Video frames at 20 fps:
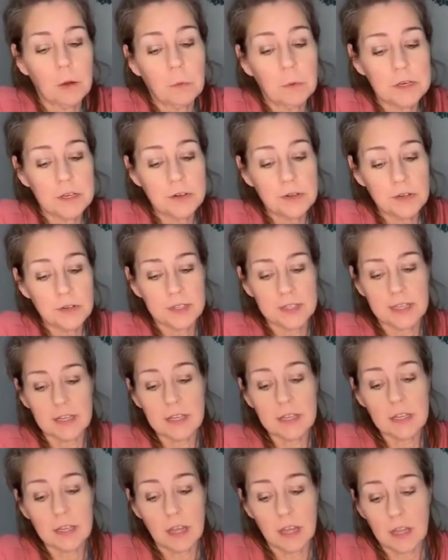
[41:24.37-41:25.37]
When you're
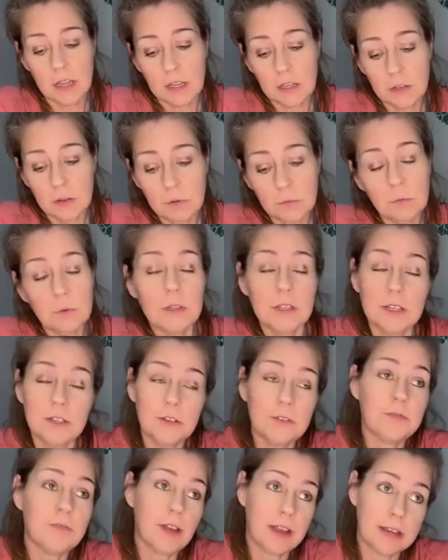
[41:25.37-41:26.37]
sick, you really
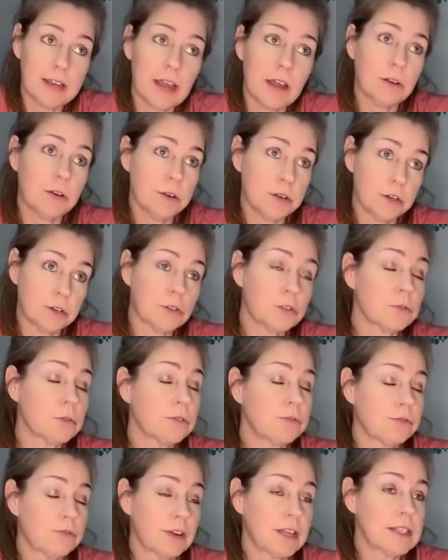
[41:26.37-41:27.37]
do find out who your
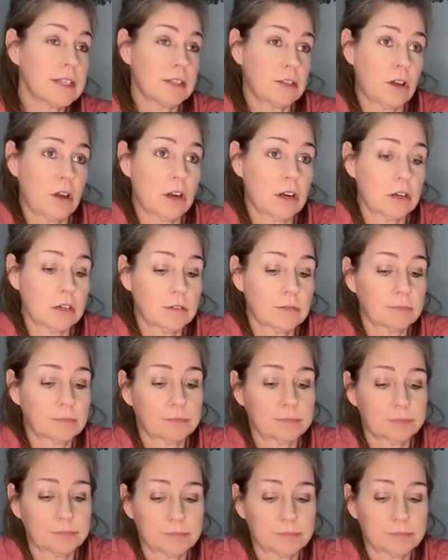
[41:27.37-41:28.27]
true friends are.